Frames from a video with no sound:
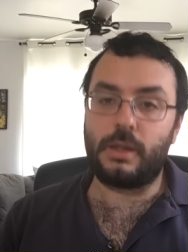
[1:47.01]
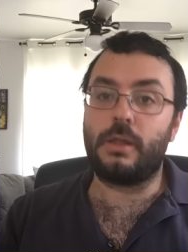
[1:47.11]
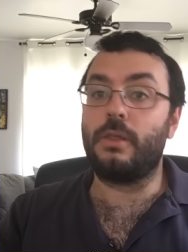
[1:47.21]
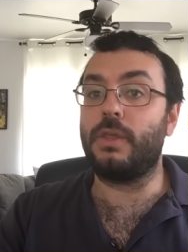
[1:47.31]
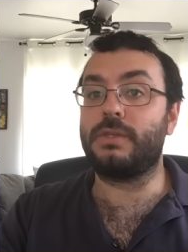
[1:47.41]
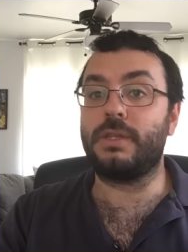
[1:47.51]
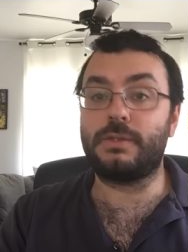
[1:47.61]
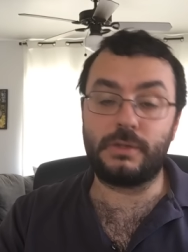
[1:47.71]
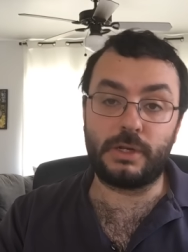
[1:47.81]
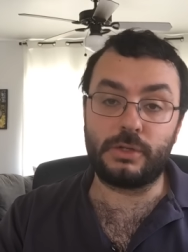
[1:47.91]
this
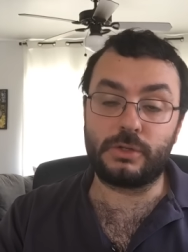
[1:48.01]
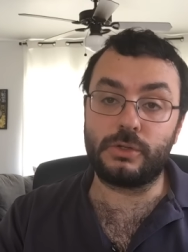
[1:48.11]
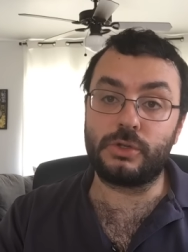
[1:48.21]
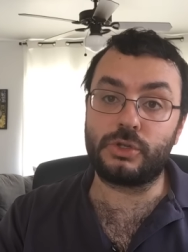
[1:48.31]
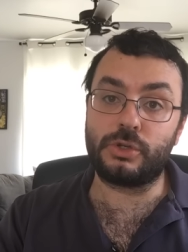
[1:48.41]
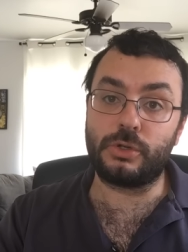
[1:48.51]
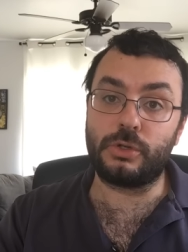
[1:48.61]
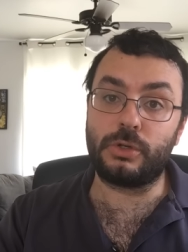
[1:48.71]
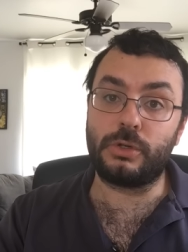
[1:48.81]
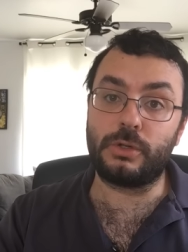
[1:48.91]
incident
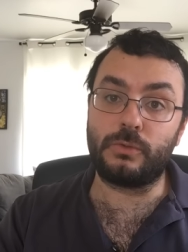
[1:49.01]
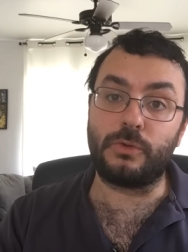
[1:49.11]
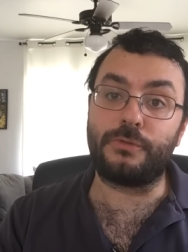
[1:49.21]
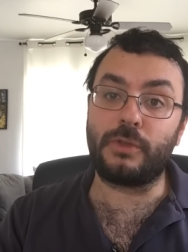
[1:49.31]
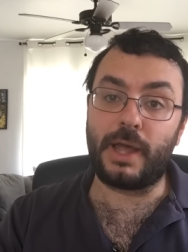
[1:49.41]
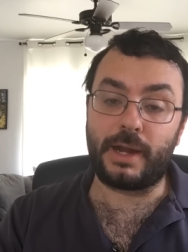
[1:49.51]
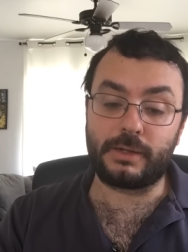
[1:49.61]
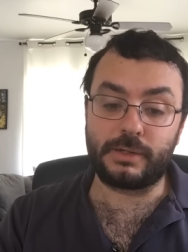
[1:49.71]
should reflect